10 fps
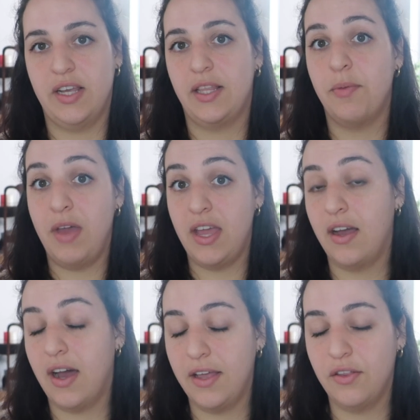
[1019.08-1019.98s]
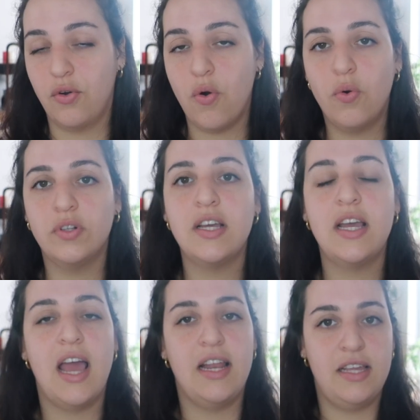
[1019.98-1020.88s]
who was like the main guy in the court,
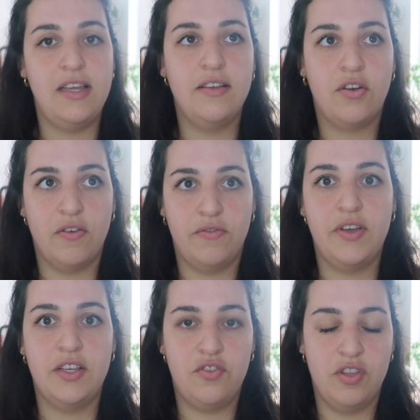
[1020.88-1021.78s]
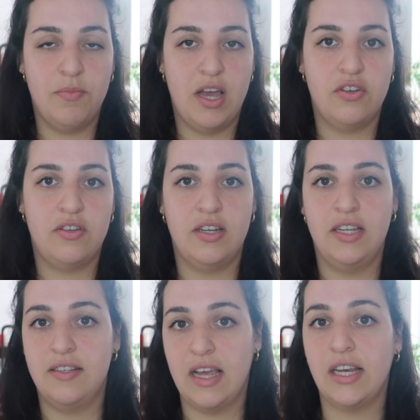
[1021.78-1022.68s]
and he confessed to the
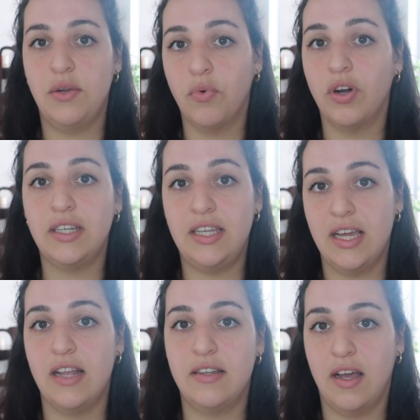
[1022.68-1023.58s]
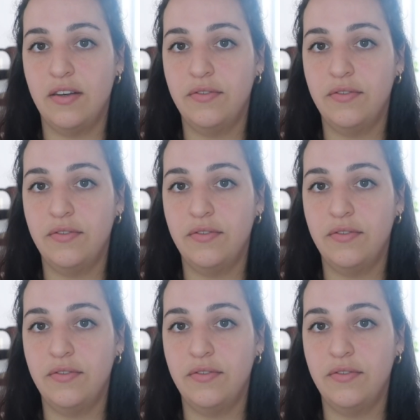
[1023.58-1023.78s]
magistrate exactly what he had